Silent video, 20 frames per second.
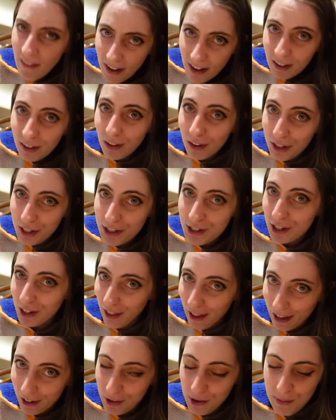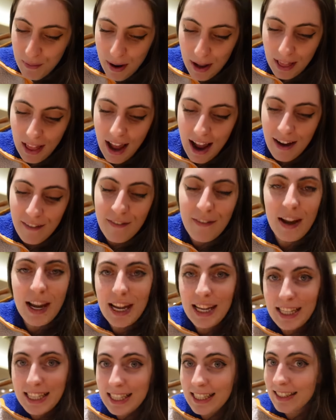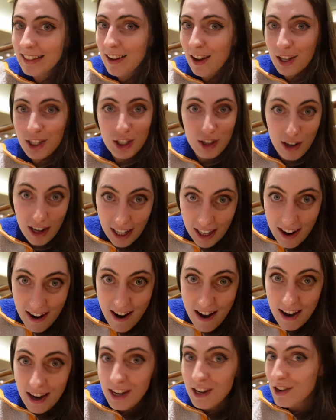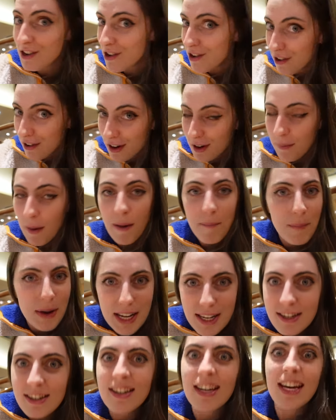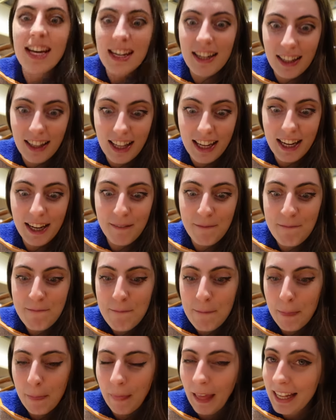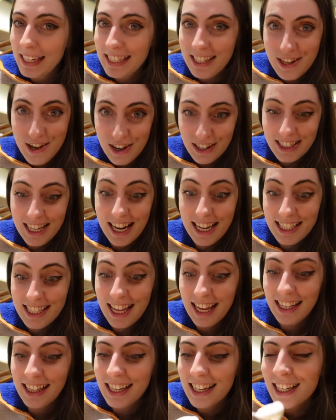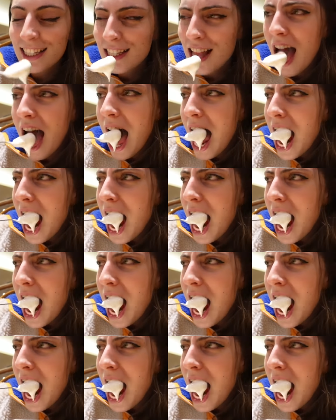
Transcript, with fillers: had a lot of gelato in my life, in Australia, in Europe. I've been to Italy. Did not taste like this.